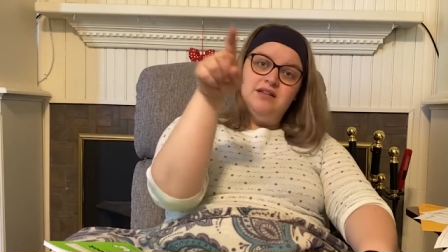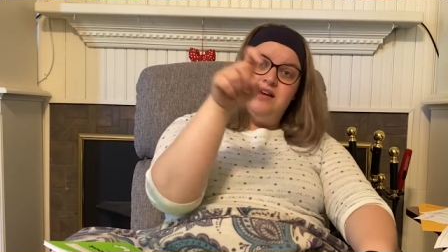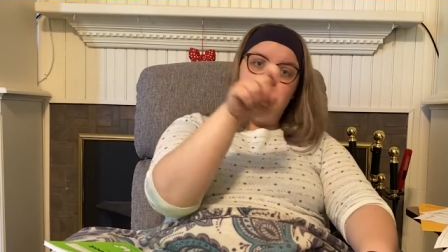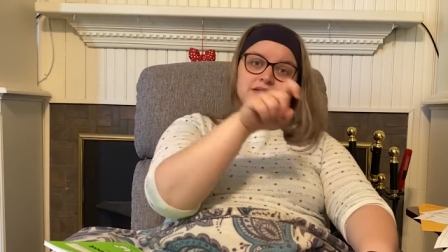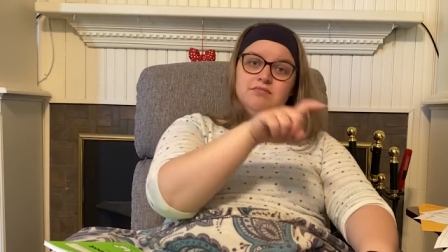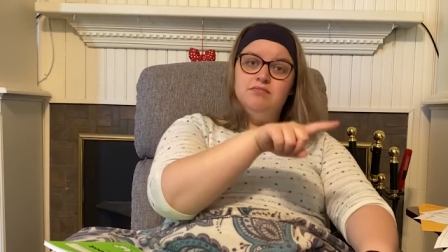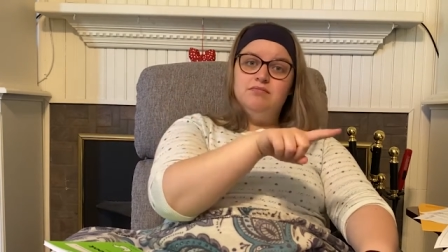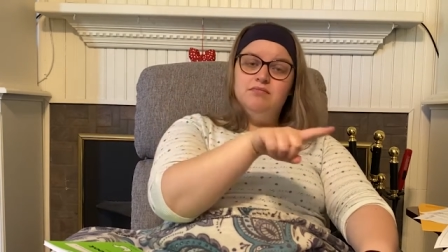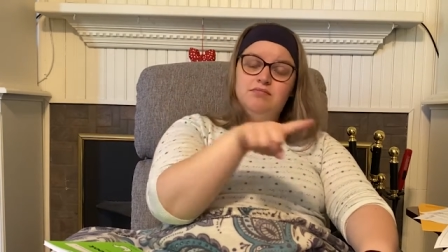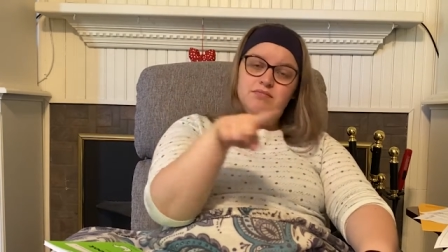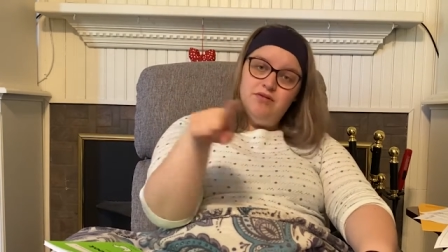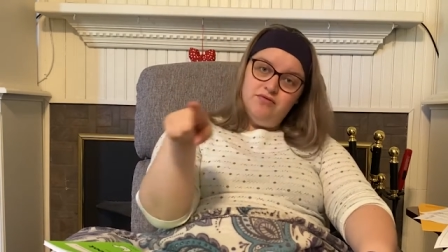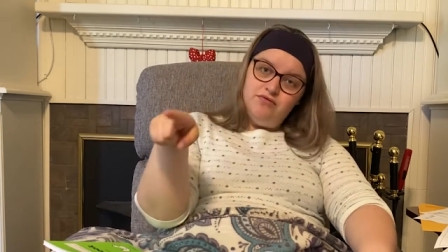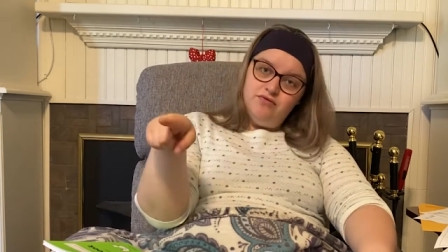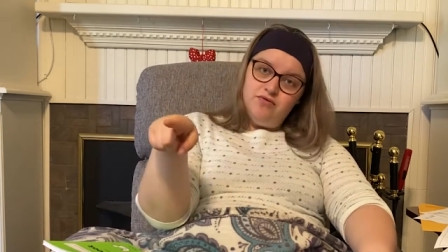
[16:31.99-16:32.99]
line
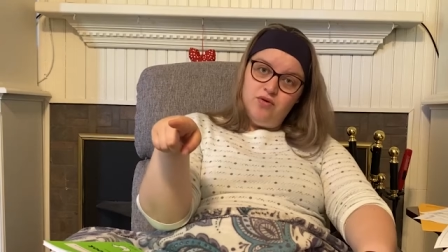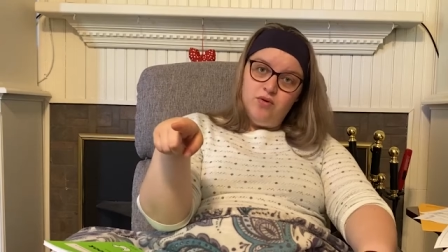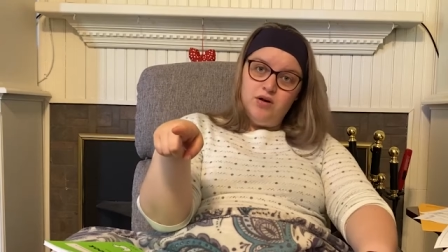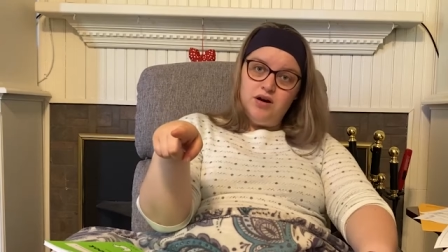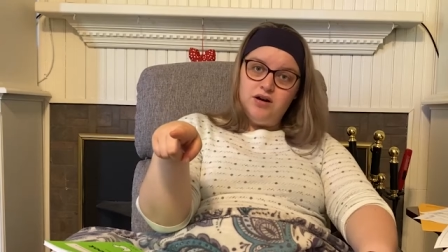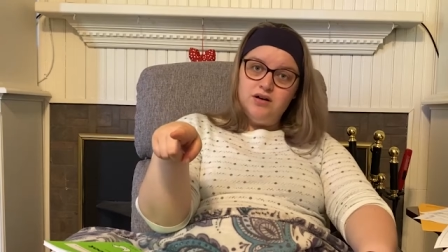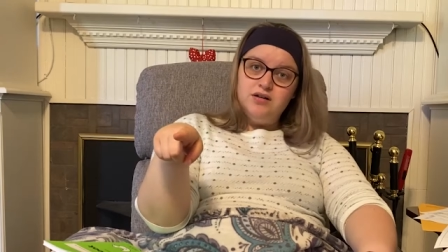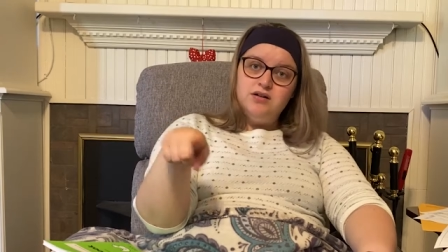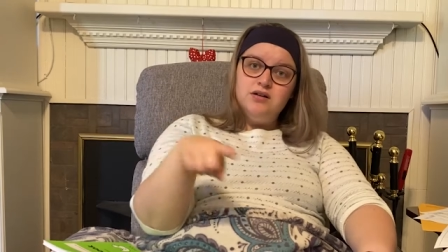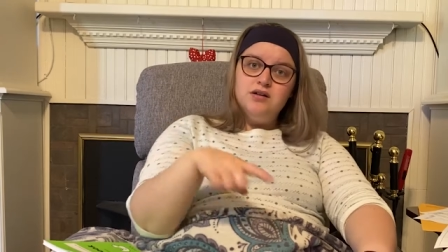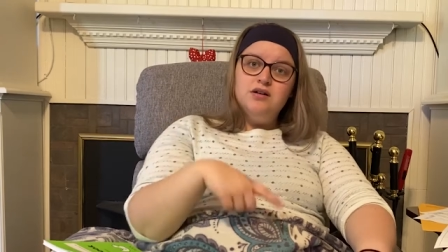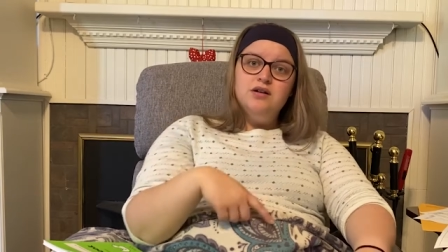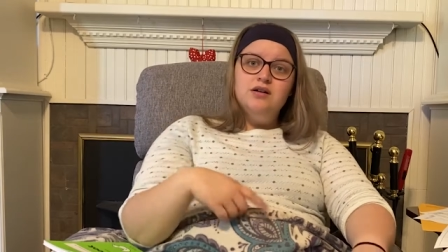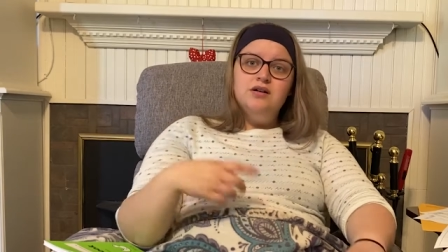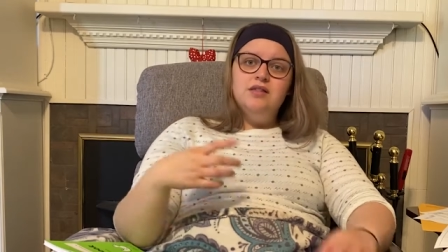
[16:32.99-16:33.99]
before
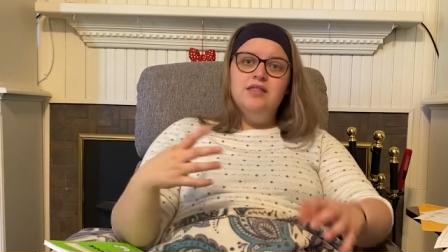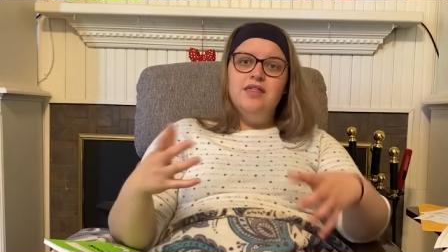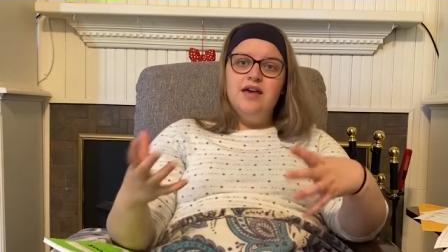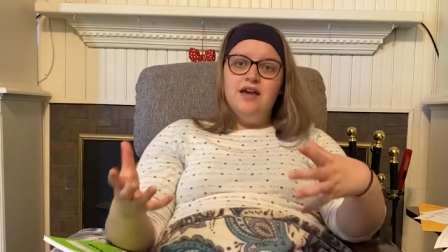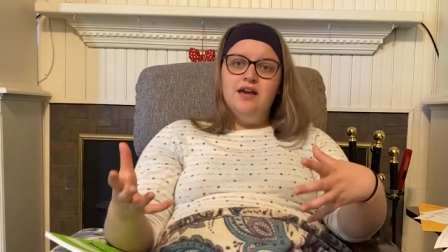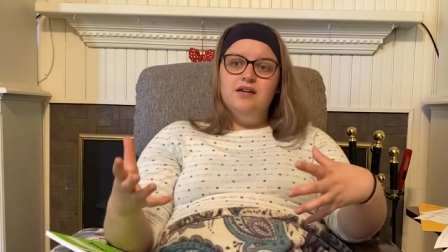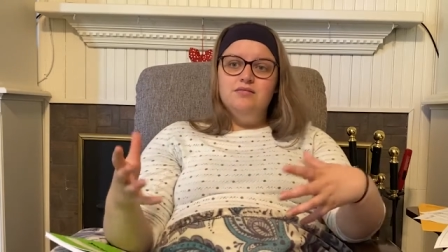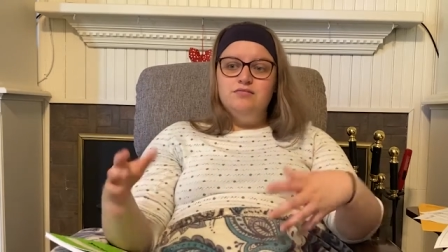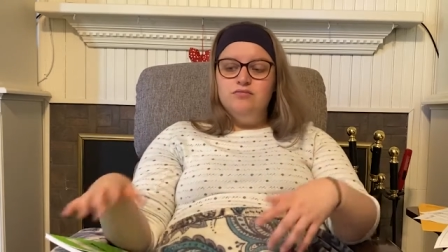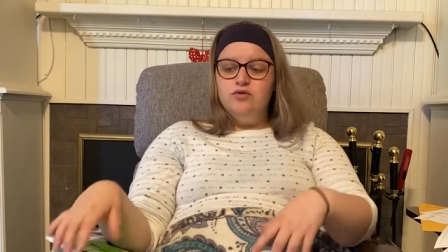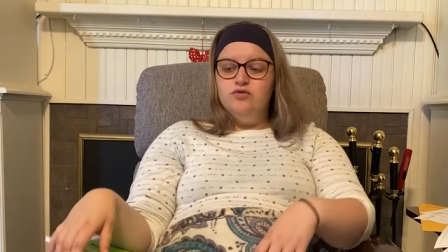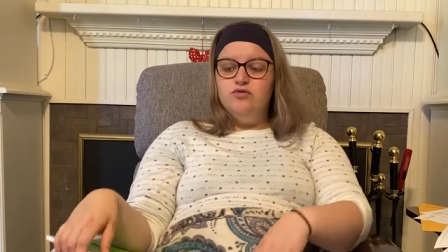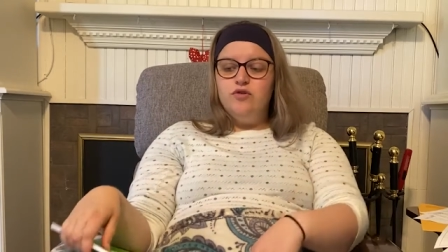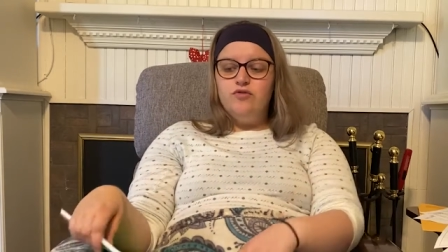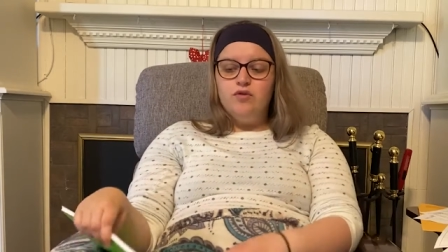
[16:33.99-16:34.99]
they
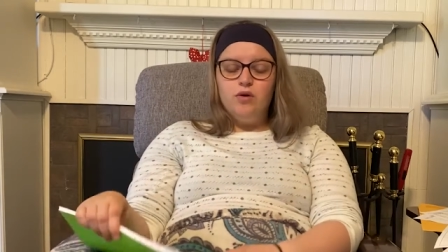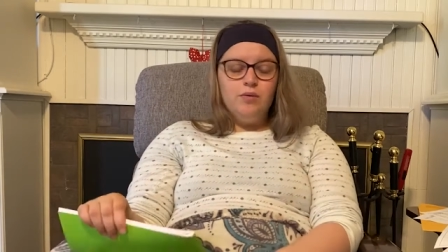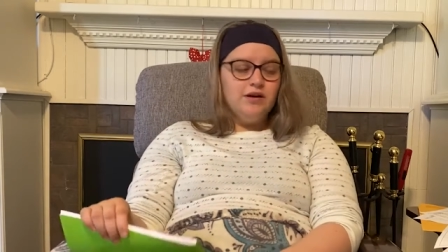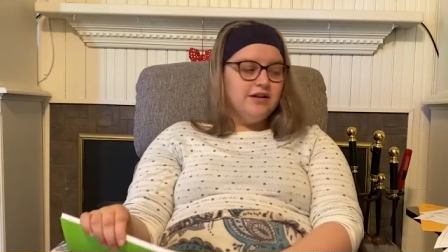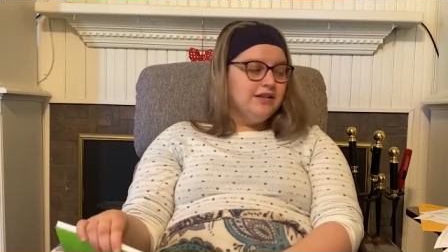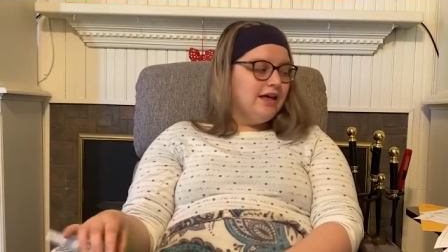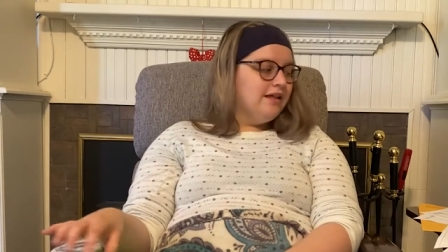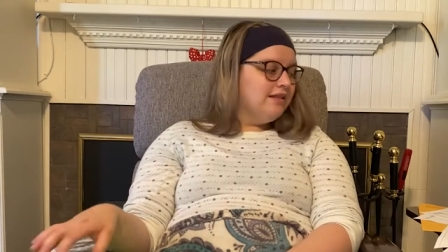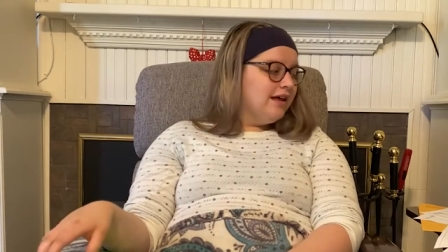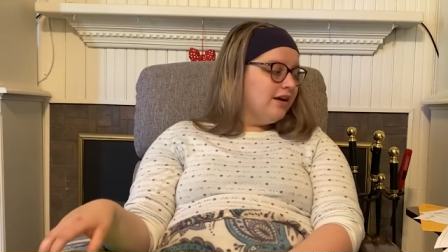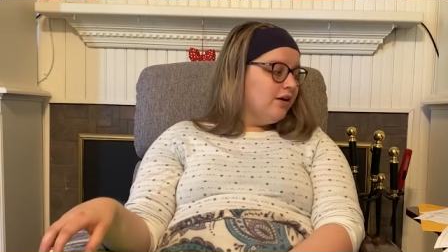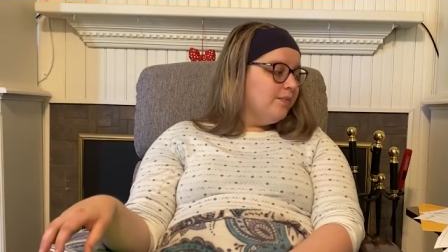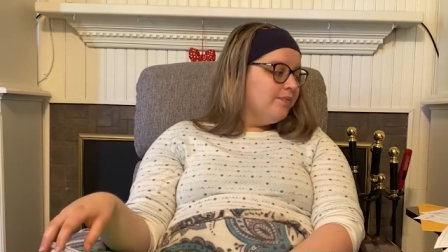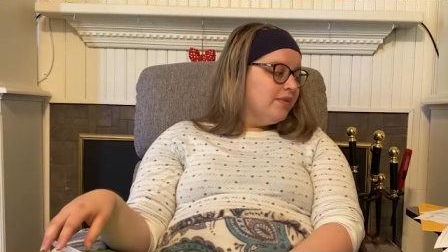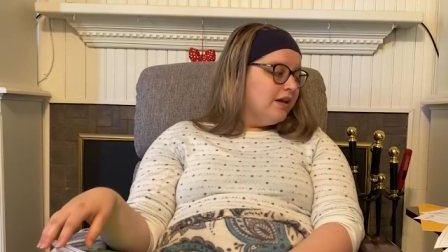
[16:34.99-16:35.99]
move forward in that
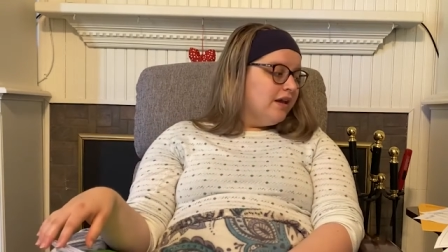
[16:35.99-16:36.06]
letter.